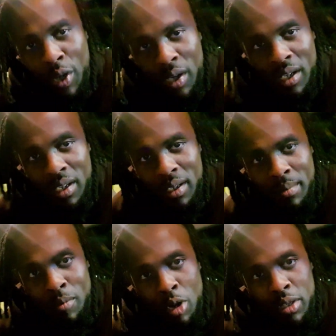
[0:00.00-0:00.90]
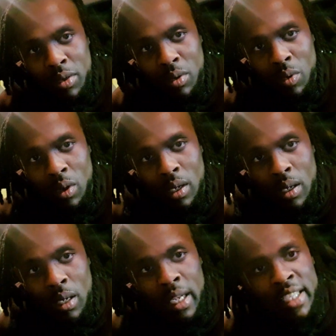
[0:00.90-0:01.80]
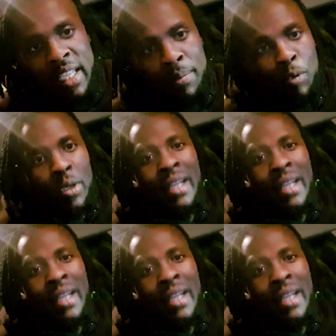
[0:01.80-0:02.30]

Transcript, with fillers: go. But let's not put